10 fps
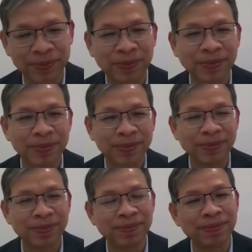
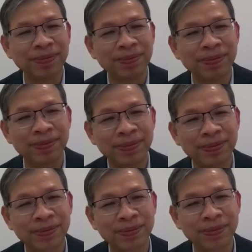
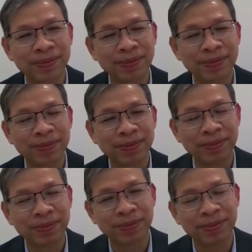
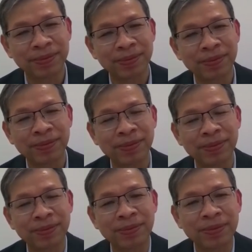
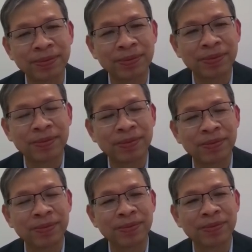
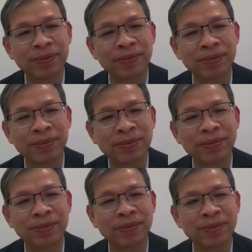
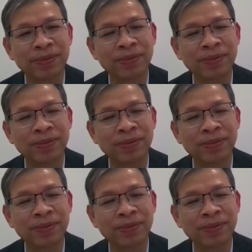This person isn't speaking.